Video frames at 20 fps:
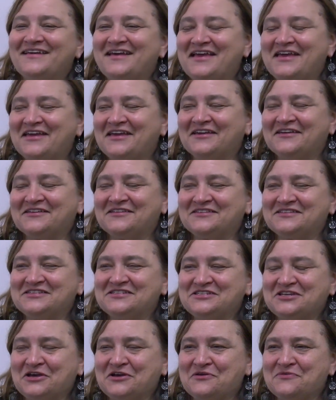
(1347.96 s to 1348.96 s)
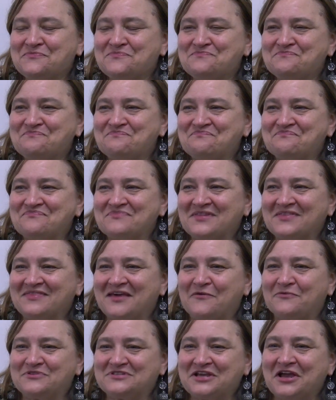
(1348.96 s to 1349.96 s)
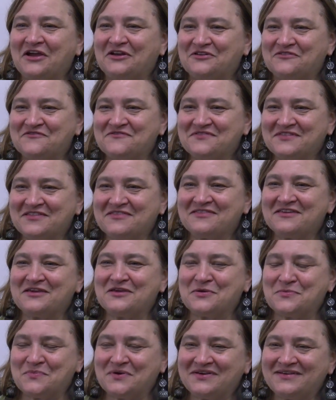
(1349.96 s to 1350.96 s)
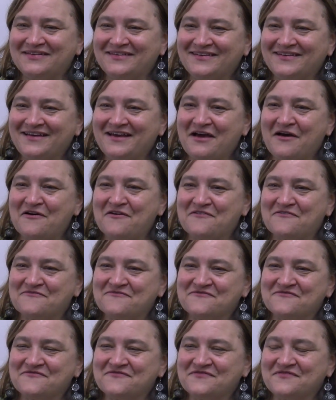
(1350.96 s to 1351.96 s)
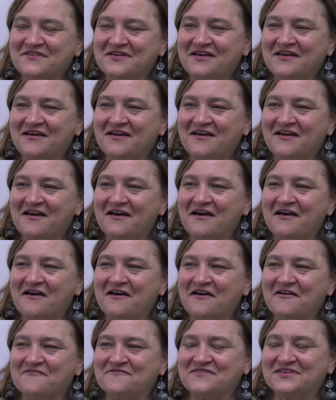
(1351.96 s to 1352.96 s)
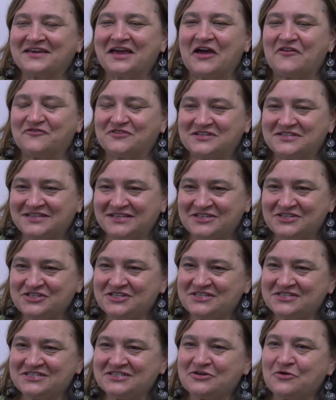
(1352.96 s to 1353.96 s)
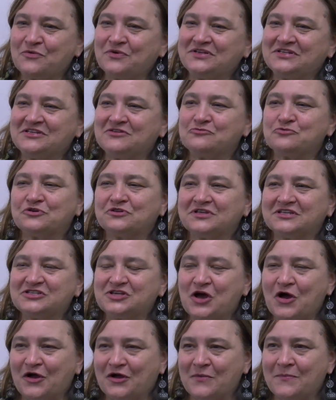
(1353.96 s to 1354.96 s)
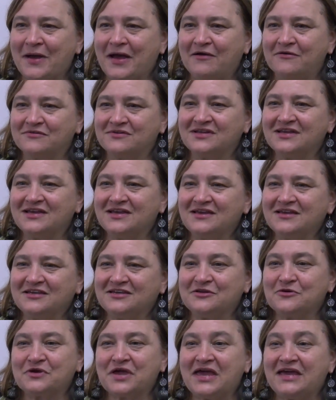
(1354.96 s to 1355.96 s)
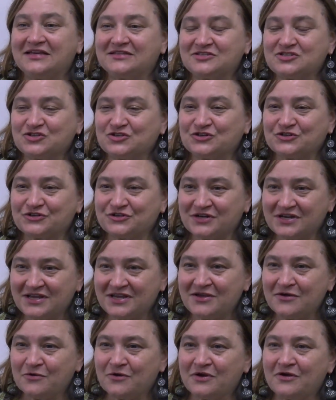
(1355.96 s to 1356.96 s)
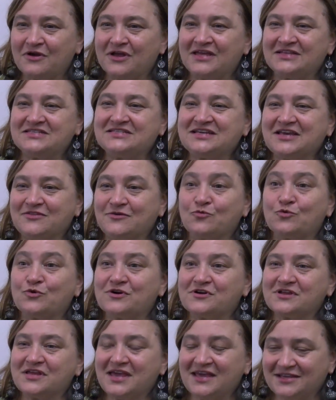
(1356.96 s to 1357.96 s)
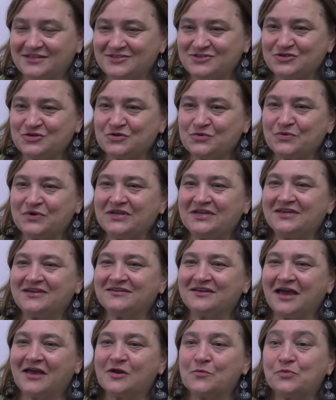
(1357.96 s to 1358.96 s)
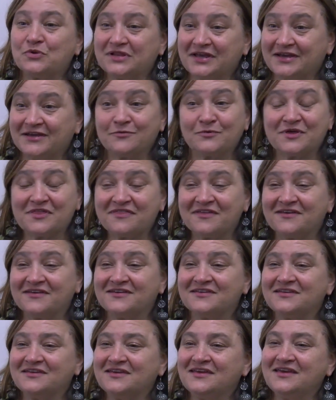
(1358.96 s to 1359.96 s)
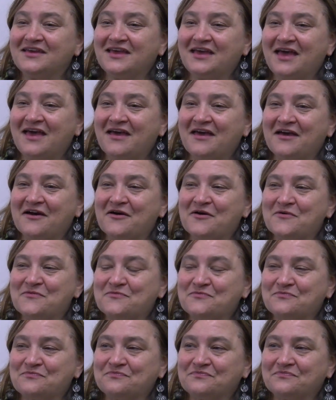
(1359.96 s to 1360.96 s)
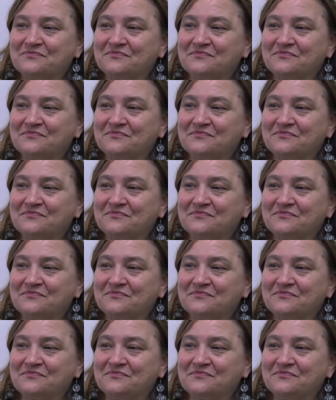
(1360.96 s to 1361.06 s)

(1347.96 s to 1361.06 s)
and um, that was kind of the theme of, of the conversation. So we didn't really talk about, you know, cancer and say the word cancer. We kind of played with it um,